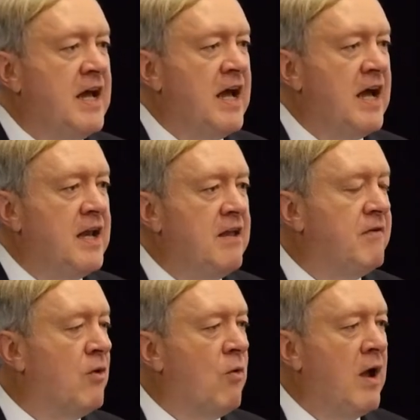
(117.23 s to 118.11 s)
and
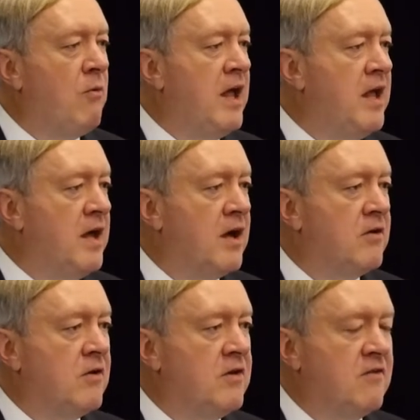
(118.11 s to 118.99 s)
even the way we
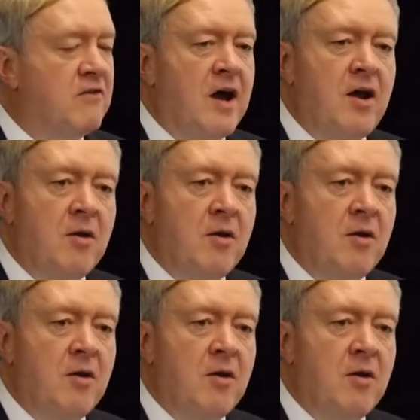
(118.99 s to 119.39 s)
design